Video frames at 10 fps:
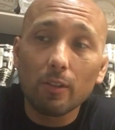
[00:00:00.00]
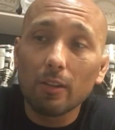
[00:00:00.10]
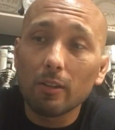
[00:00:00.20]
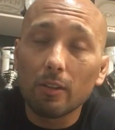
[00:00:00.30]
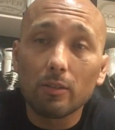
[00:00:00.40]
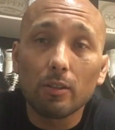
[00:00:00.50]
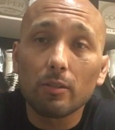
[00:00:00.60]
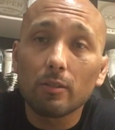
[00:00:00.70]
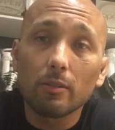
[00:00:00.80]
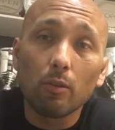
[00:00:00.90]
you
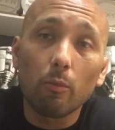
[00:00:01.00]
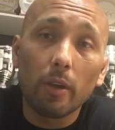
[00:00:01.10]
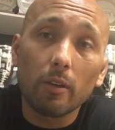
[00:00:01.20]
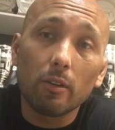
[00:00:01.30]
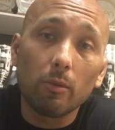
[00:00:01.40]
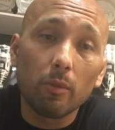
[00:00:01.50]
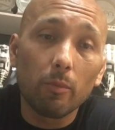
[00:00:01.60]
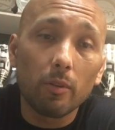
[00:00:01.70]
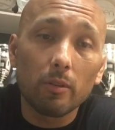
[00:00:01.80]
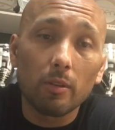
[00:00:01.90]
just don't make a
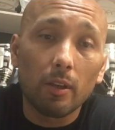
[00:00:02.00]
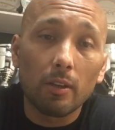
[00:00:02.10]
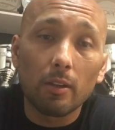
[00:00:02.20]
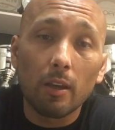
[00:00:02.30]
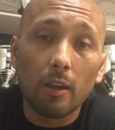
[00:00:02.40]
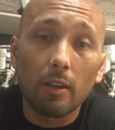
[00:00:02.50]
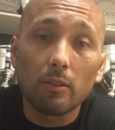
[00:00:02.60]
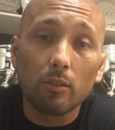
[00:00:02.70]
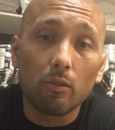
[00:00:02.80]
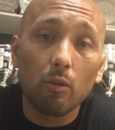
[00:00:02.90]
commitment to any
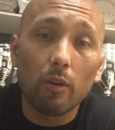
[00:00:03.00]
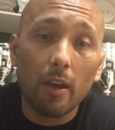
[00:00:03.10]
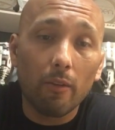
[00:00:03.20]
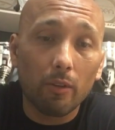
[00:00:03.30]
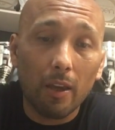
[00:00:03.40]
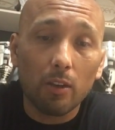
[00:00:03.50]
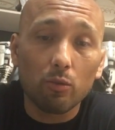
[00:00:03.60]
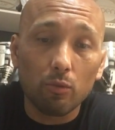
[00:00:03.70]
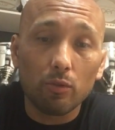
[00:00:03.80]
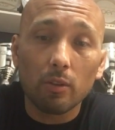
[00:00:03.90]
days and you don't have an
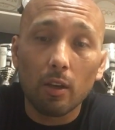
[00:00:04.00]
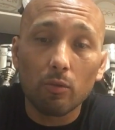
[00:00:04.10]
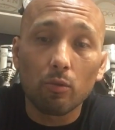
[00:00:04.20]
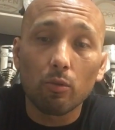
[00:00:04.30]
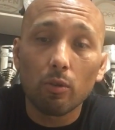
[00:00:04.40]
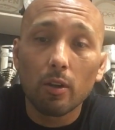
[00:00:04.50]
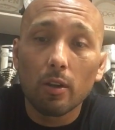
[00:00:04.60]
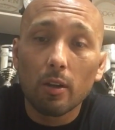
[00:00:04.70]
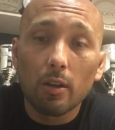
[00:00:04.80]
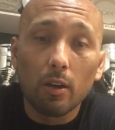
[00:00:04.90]
actual schedule,
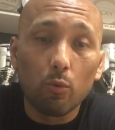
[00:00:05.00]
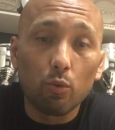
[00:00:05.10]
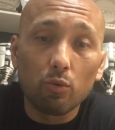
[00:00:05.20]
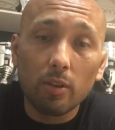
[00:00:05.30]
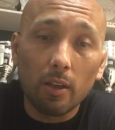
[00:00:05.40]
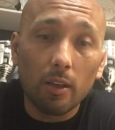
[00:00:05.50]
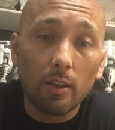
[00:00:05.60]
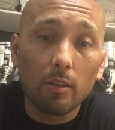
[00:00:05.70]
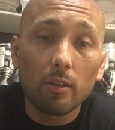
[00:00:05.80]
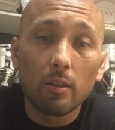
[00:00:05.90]
a
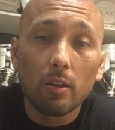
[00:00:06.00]
routine,